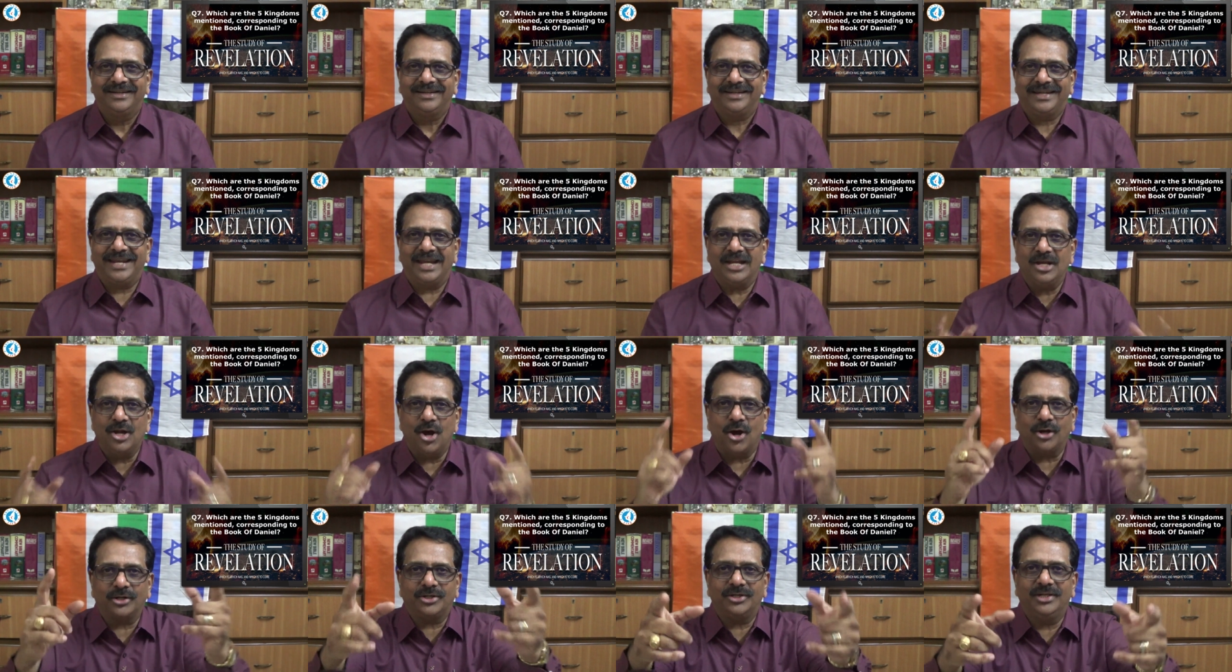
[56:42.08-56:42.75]

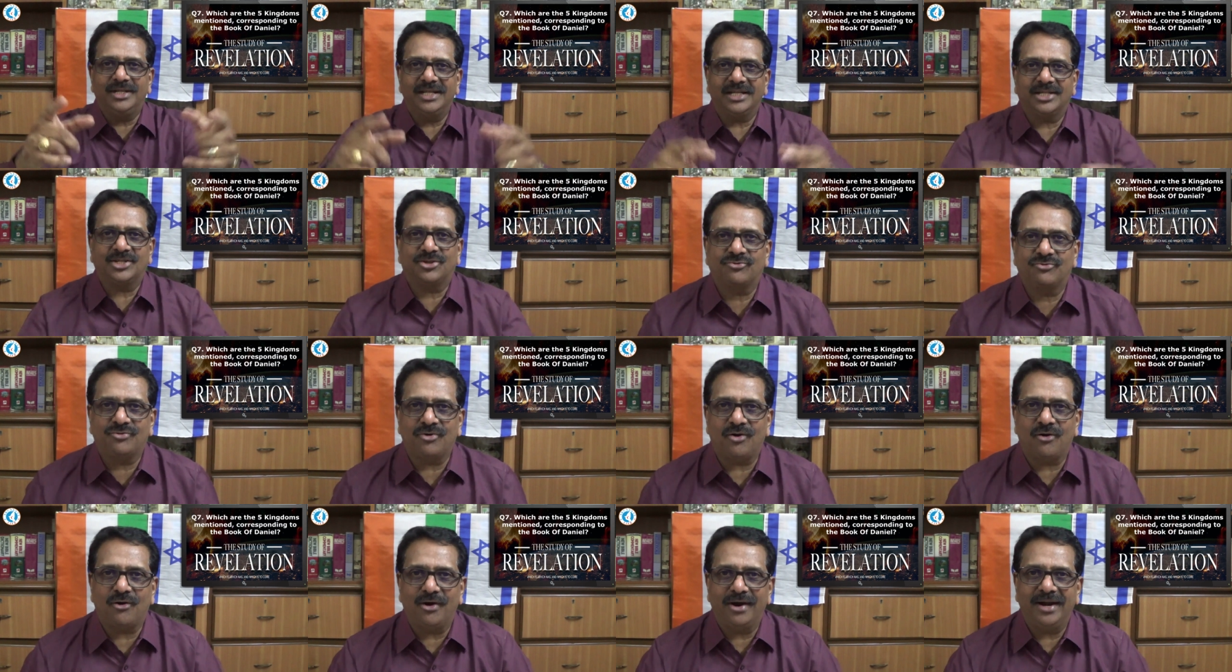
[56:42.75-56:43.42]
cannot
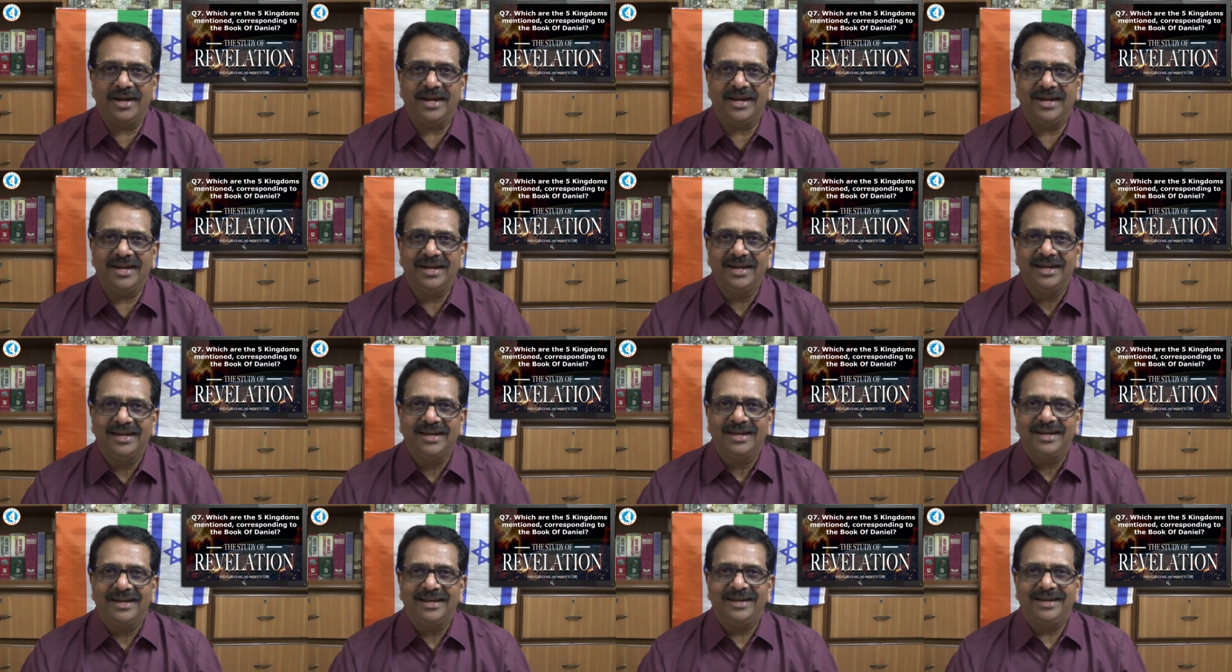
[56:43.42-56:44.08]
destroy
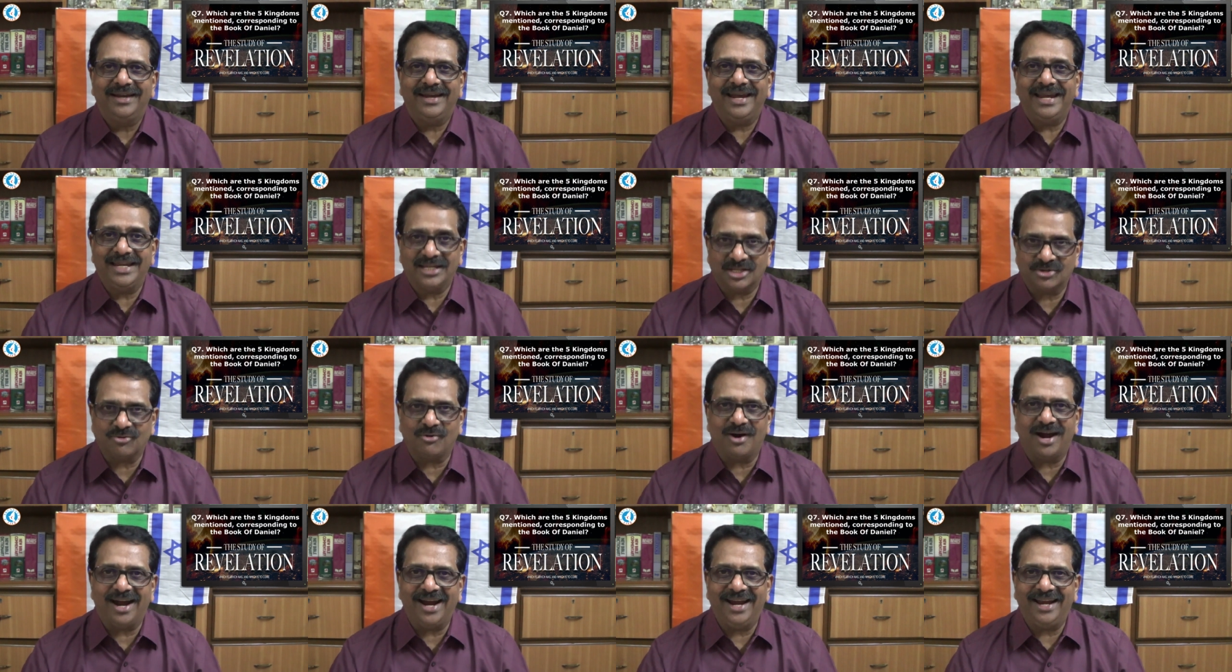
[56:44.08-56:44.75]

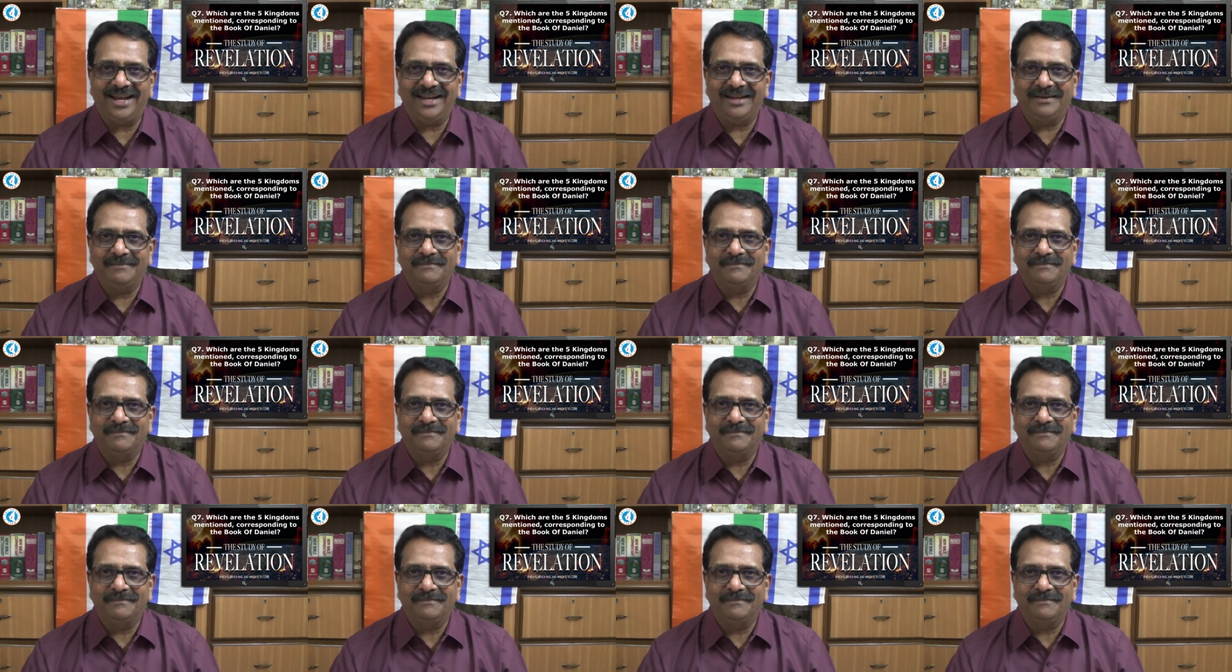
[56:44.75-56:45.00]
Israel.